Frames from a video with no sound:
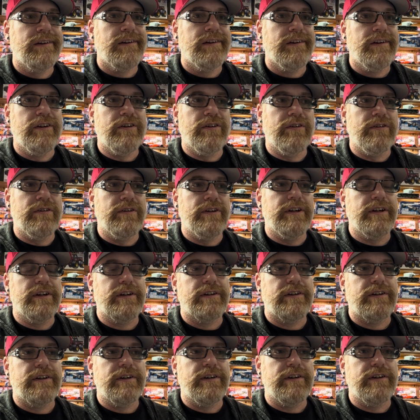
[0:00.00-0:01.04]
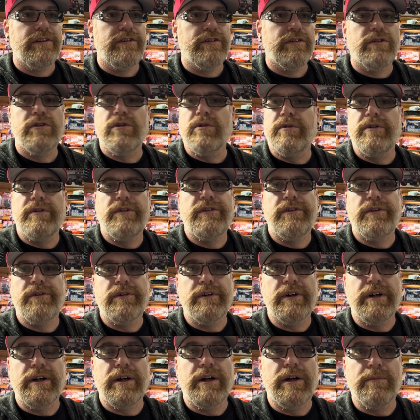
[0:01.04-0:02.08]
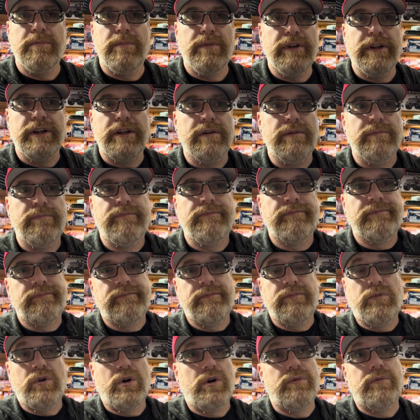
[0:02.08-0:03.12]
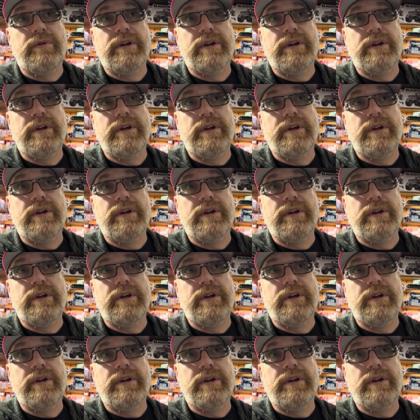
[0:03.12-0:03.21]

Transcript: You know, like you can go into well,